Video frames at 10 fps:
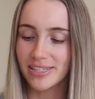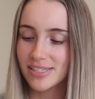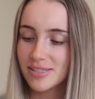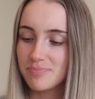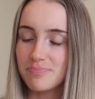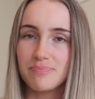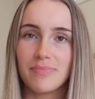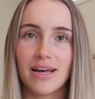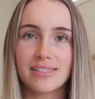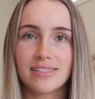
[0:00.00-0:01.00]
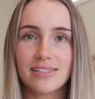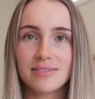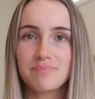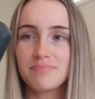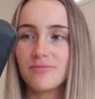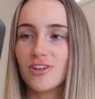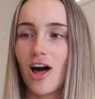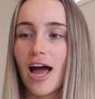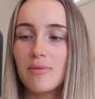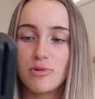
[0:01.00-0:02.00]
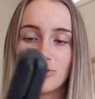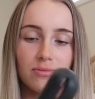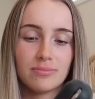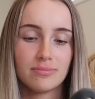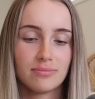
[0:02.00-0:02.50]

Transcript: It's just reliable.